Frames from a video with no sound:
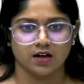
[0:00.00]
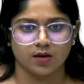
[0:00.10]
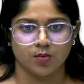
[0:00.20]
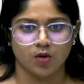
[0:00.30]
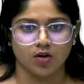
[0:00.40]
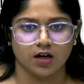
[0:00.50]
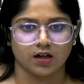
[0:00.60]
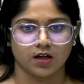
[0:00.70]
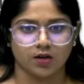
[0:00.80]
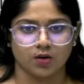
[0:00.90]
remote
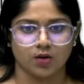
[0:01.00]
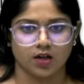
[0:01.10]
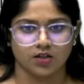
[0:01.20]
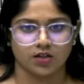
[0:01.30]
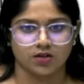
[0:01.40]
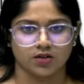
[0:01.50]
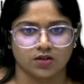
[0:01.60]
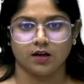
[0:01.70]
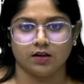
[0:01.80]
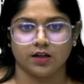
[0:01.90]

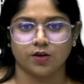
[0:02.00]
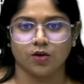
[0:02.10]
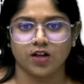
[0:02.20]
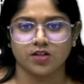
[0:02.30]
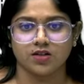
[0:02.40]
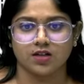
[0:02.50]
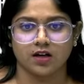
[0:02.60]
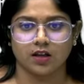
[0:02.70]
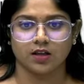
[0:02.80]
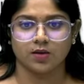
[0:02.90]
detonations. Detonations are
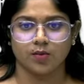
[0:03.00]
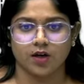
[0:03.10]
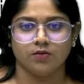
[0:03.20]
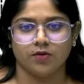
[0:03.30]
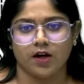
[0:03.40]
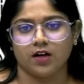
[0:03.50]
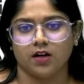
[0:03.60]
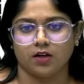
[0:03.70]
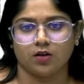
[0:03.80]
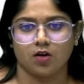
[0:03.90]
nothing but where
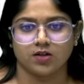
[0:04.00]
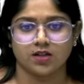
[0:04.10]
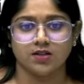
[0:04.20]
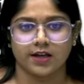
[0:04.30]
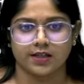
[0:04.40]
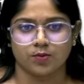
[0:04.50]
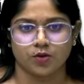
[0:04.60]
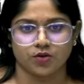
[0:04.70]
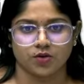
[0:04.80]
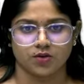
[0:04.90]
it causes
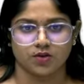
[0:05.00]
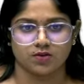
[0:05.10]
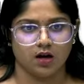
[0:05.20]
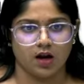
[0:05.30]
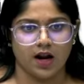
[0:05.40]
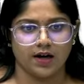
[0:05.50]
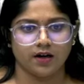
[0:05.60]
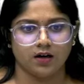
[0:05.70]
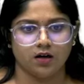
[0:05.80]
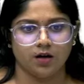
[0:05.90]
explosions.
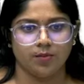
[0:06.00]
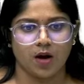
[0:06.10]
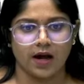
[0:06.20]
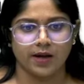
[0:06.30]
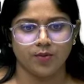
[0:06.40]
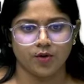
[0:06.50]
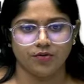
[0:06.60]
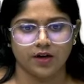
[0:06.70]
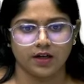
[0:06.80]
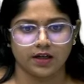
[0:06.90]
And
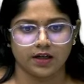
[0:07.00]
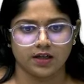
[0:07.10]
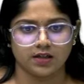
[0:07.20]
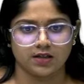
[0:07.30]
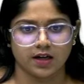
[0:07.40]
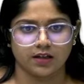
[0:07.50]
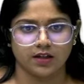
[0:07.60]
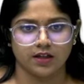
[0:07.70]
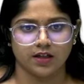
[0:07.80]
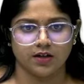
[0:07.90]
high-profile killings like
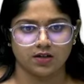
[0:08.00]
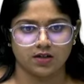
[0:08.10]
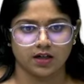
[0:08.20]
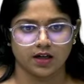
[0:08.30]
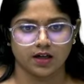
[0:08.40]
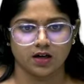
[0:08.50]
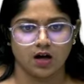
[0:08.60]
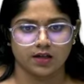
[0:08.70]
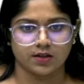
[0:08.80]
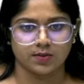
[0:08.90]
the leaders like
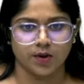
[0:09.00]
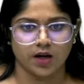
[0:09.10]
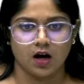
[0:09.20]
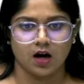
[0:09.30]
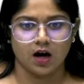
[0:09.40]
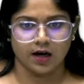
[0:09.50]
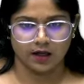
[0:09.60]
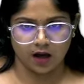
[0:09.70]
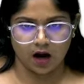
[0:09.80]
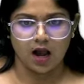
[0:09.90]
Ismail
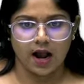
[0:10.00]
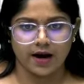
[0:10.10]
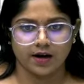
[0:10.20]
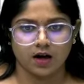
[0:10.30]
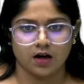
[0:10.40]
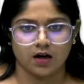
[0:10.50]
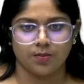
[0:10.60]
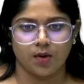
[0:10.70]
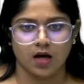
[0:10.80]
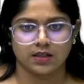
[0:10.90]
Hania and
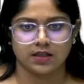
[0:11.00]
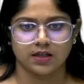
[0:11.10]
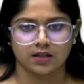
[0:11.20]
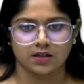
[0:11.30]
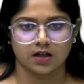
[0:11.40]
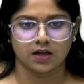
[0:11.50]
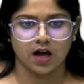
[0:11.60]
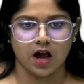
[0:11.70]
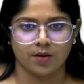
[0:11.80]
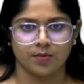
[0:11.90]
Hassan
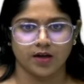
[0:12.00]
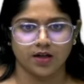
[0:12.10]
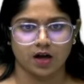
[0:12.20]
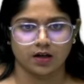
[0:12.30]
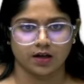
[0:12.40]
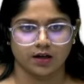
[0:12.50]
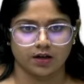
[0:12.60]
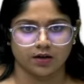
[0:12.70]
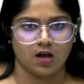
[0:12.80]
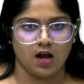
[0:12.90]
Nasrallah have been
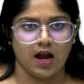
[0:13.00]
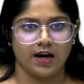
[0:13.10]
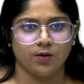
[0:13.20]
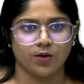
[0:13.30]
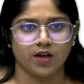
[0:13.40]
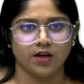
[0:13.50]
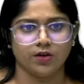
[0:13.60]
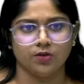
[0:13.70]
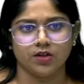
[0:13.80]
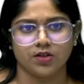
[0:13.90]
targeted. And looking
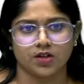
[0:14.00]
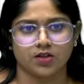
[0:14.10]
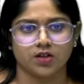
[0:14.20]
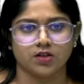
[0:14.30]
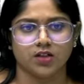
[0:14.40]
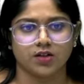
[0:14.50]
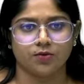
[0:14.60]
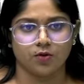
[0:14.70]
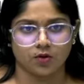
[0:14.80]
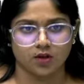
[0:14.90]
into the strategic
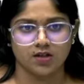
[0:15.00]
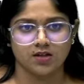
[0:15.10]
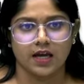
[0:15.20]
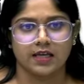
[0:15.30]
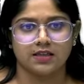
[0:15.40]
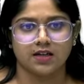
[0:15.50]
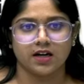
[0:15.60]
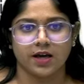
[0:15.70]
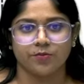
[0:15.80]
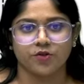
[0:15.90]
focus,
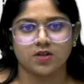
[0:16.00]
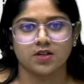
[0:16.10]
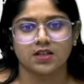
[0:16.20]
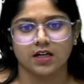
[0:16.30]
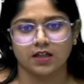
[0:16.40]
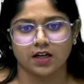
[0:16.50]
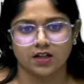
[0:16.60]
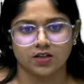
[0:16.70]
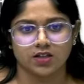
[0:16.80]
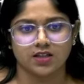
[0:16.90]
Israel emphasizes
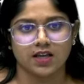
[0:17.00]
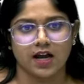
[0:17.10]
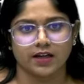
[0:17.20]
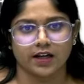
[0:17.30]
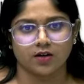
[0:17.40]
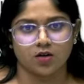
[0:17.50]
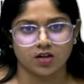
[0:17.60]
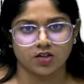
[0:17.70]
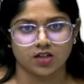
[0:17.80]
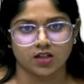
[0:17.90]
intelligence and
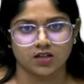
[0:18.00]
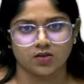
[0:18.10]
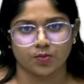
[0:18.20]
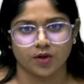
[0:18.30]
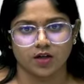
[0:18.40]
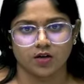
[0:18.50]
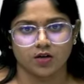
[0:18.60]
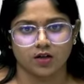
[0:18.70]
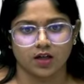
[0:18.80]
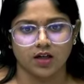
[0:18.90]
technological
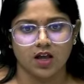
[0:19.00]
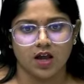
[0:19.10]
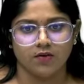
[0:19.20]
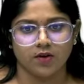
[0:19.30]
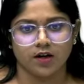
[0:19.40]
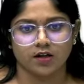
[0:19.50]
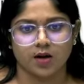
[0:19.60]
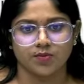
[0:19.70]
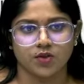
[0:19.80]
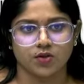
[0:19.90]
superiority when it
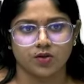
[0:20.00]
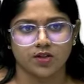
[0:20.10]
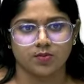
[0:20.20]
comes to its